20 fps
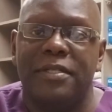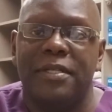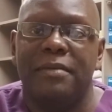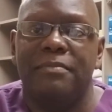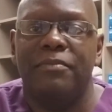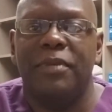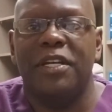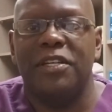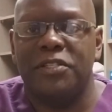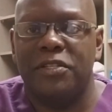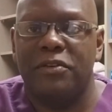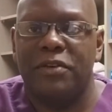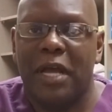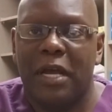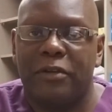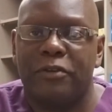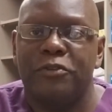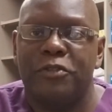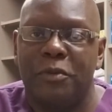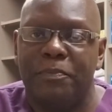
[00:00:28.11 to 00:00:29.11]
and because their
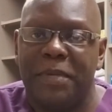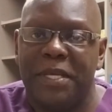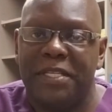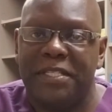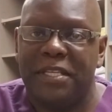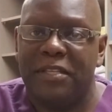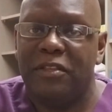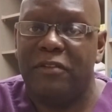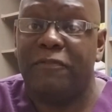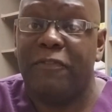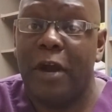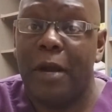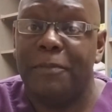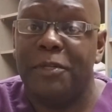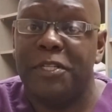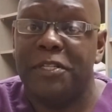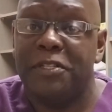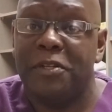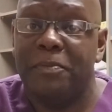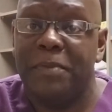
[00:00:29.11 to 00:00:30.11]
doctors are busy and their
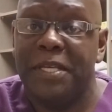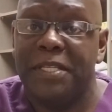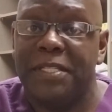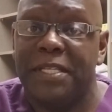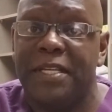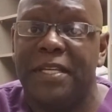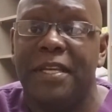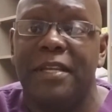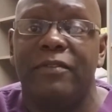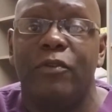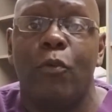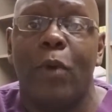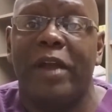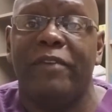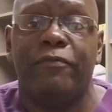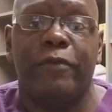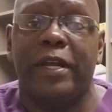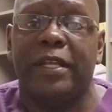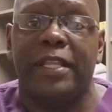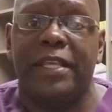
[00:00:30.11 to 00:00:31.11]
pharmacists are busy, and
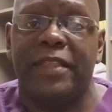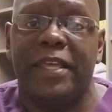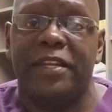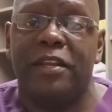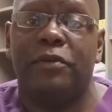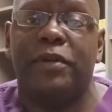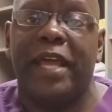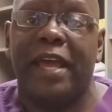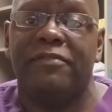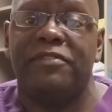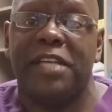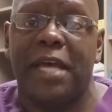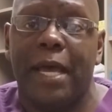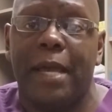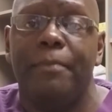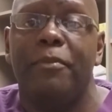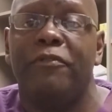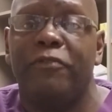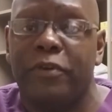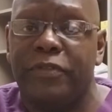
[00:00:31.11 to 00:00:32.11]
quite frankly, they don't have
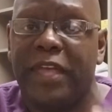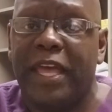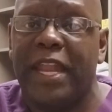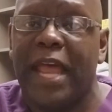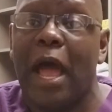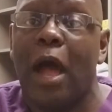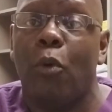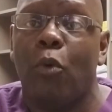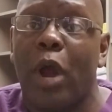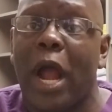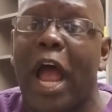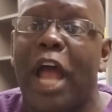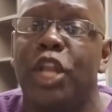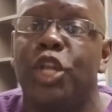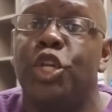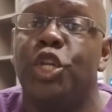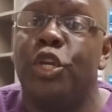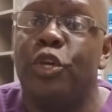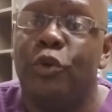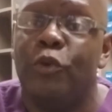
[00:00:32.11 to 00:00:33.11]
time, but for that hour, I
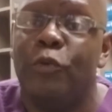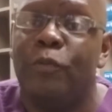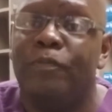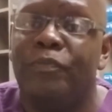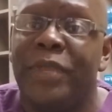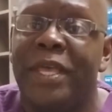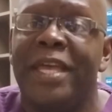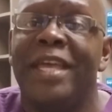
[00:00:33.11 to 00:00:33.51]
do.